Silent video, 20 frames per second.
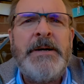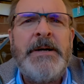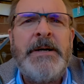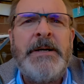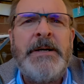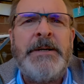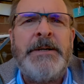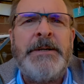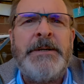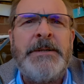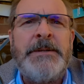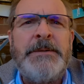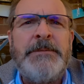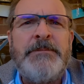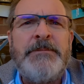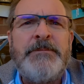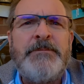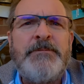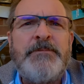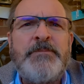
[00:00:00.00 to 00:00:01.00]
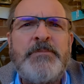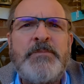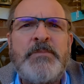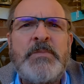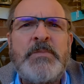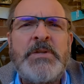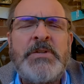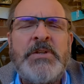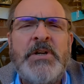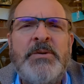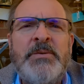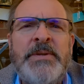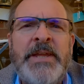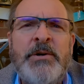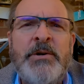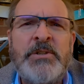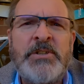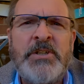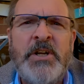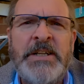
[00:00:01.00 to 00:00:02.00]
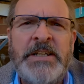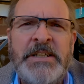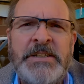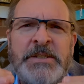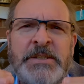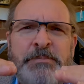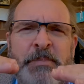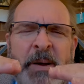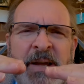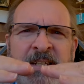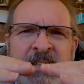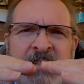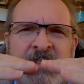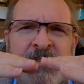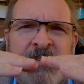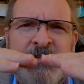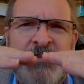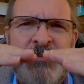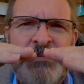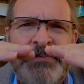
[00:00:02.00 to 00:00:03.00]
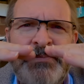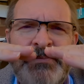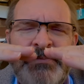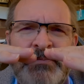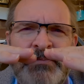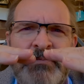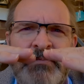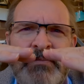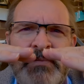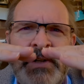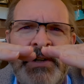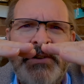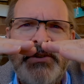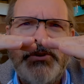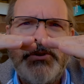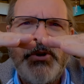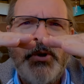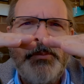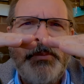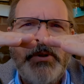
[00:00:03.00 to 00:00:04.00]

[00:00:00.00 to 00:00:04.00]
So there was like a space at the top